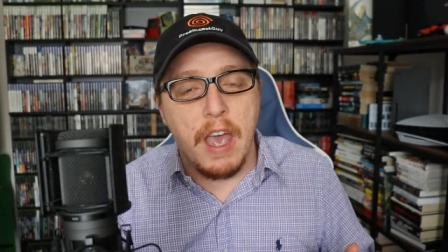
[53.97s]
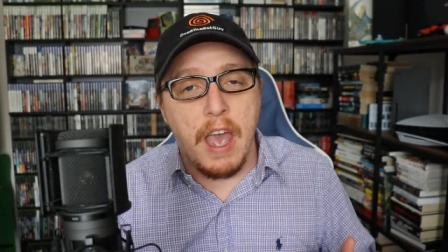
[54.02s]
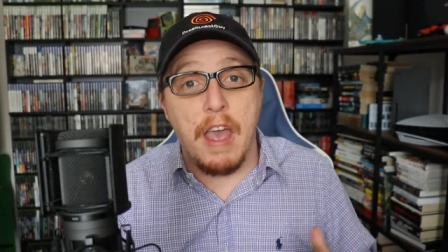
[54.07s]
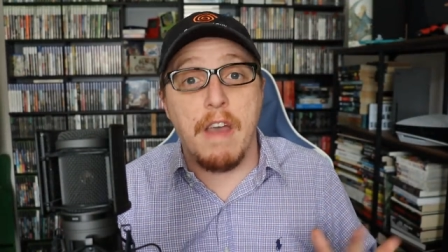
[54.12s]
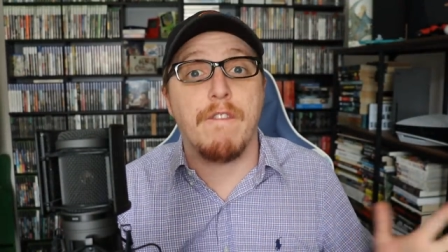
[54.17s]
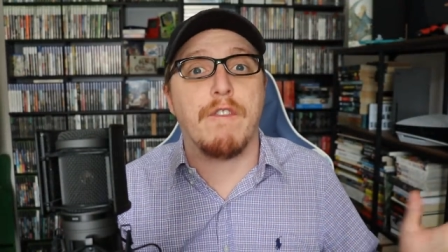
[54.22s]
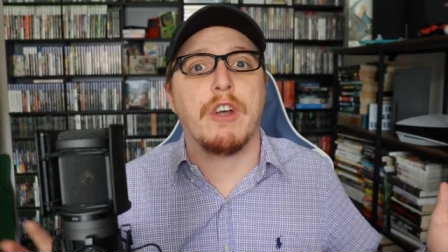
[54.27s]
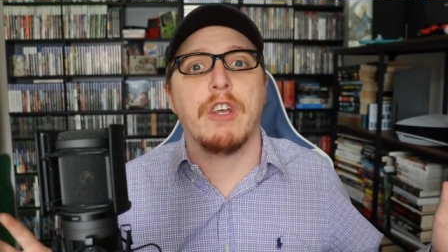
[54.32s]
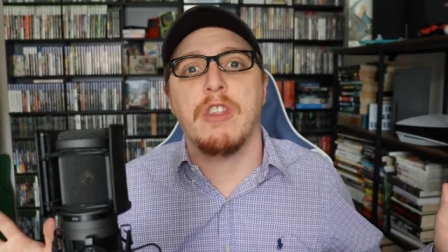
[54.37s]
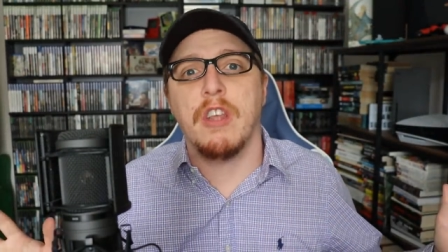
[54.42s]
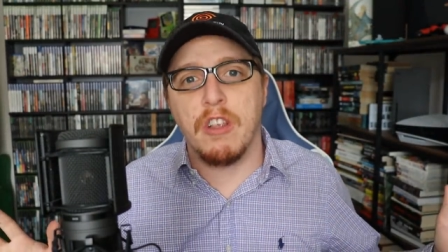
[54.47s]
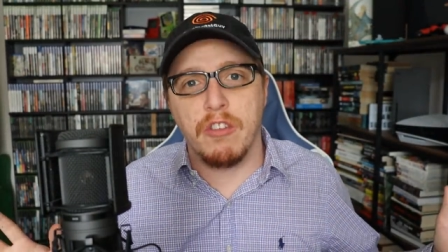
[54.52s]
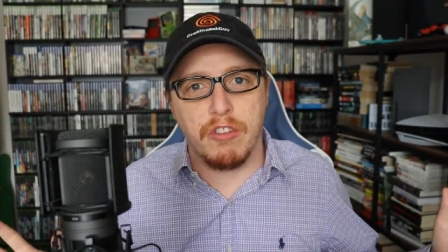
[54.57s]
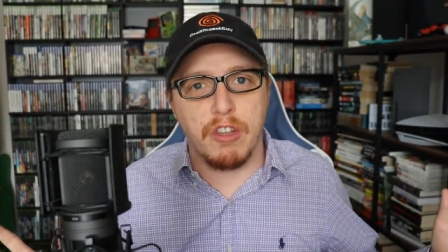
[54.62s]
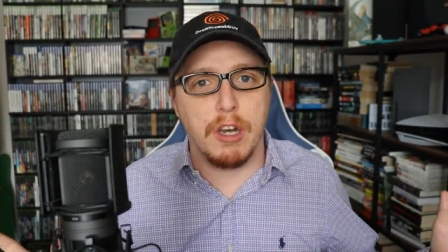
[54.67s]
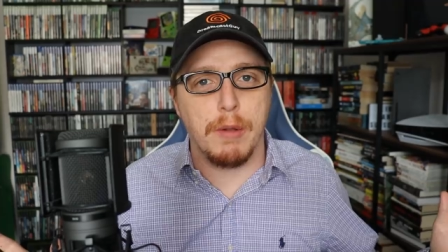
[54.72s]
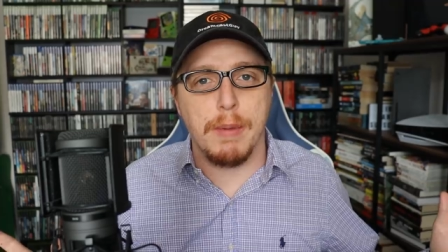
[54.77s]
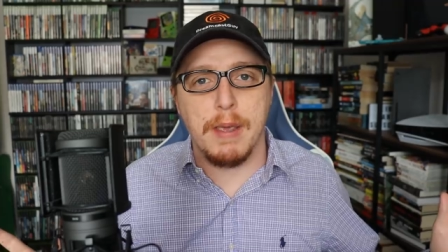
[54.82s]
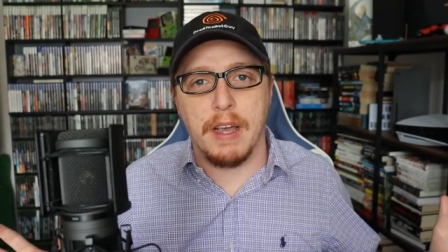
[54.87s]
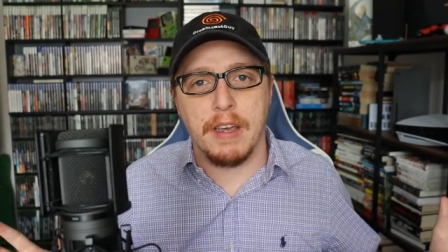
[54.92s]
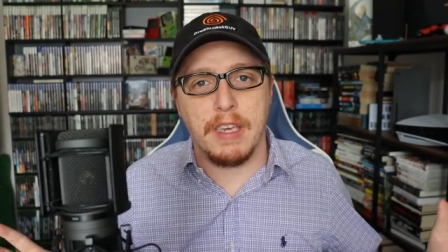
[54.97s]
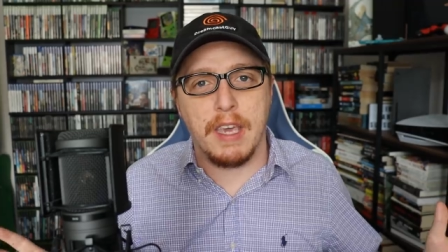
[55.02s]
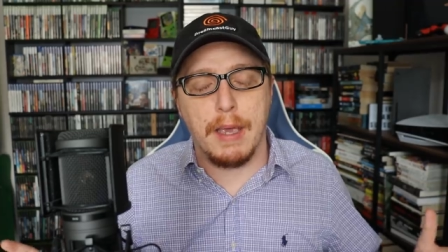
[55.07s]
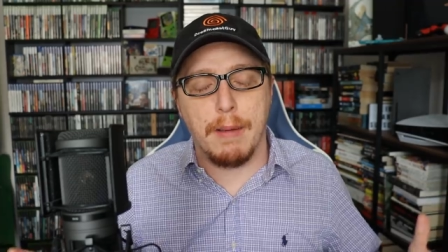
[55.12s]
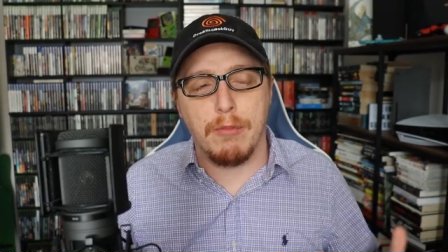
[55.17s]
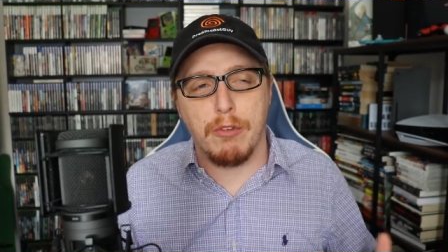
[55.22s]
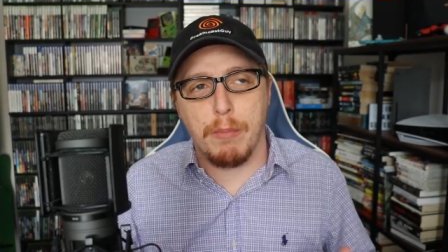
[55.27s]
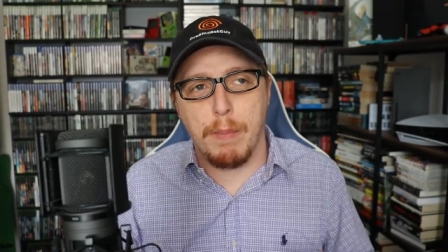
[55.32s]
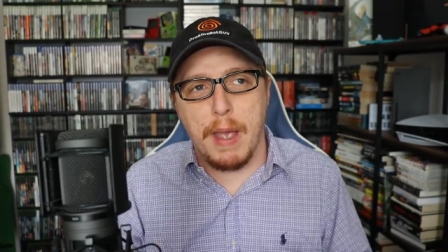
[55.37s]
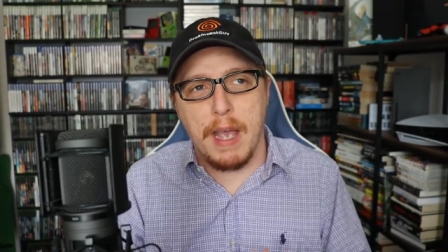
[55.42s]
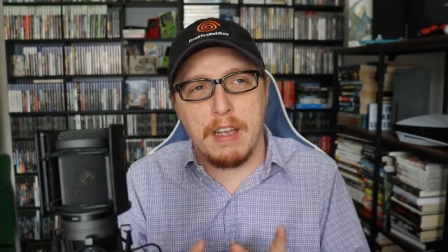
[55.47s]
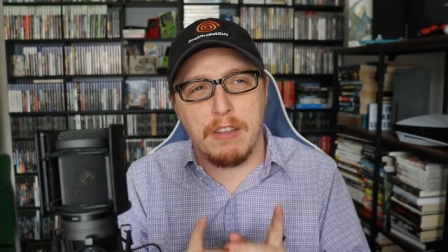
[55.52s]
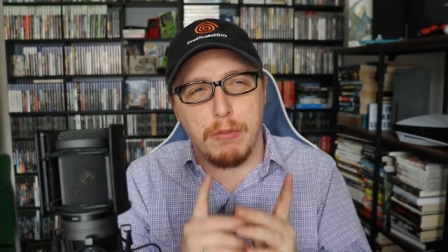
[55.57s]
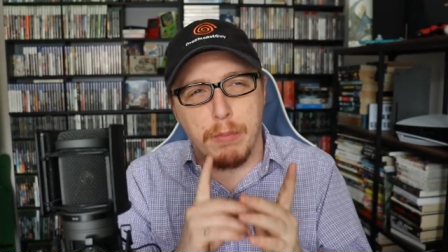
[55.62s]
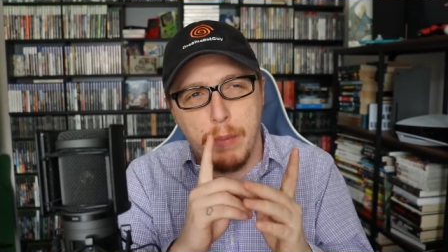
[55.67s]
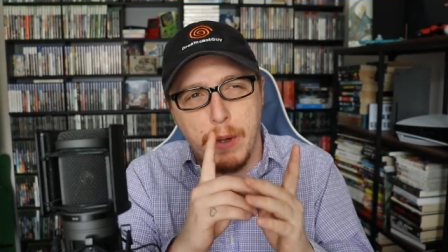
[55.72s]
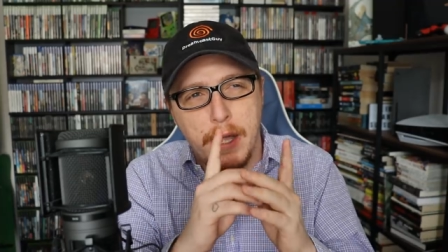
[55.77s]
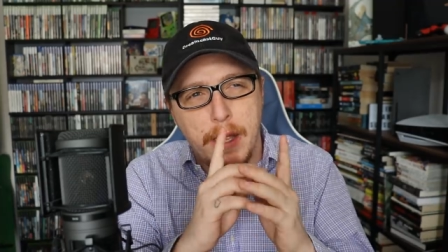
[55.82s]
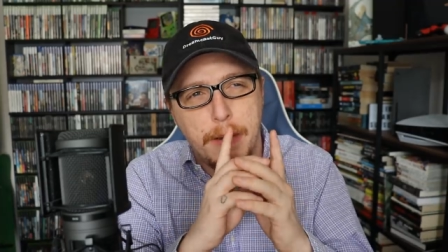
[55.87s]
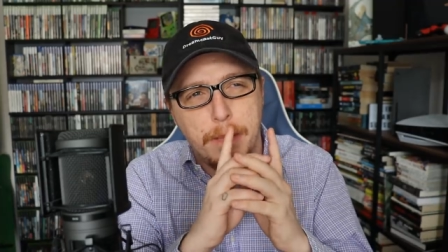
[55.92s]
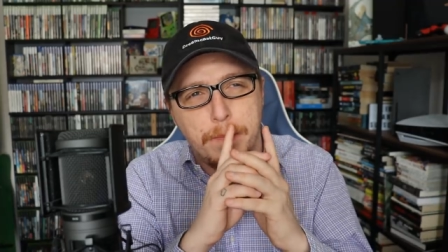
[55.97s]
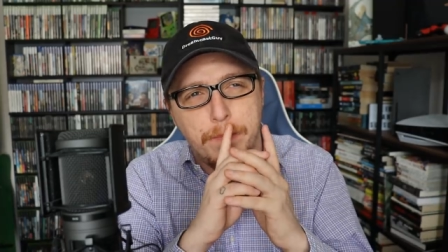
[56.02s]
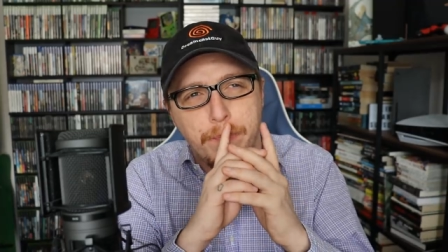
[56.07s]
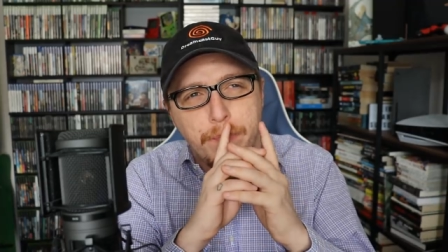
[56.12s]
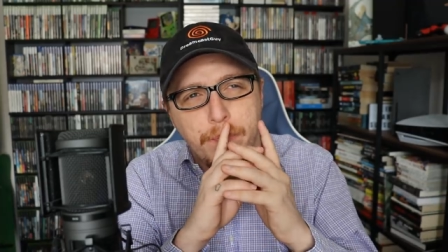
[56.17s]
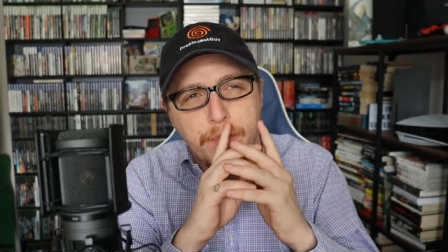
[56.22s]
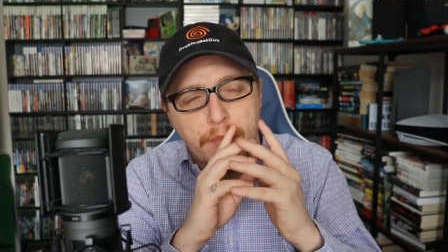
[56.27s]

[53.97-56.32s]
everything's going to be on Game Pass, but